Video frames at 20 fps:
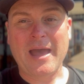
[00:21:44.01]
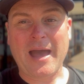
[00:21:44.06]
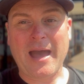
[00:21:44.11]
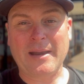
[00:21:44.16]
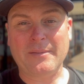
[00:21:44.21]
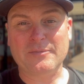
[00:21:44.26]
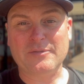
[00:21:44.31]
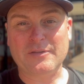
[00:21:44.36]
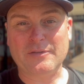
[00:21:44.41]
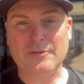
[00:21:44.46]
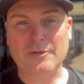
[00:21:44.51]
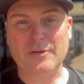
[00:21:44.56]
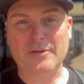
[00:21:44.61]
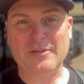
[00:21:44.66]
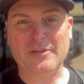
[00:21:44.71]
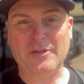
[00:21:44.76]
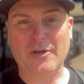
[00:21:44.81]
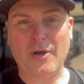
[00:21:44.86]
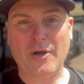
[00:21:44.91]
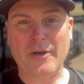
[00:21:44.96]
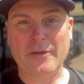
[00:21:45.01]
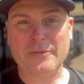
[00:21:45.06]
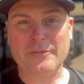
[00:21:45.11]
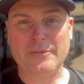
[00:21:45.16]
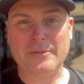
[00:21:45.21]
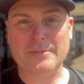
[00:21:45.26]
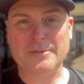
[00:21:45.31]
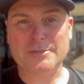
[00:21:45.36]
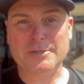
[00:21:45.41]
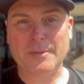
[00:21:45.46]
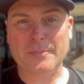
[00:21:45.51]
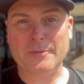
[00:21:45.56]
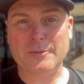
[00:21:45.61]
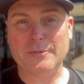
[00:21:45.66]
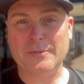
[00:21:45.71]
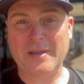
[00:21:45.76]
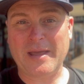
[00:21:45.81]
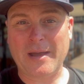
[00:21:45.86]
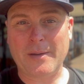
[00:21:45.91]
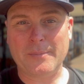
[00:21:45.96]
Adam's just gone into the ice cream shop,
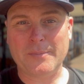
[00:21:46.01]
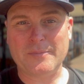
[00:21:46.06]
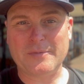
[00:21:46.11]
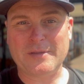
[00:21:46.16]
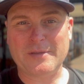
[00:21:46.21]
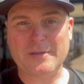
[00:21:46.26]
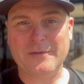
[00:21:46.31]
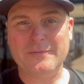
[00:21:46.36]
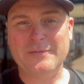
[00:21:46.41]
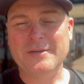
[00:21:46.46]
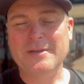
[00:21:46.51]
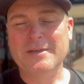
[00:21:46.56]
couldn't help himself,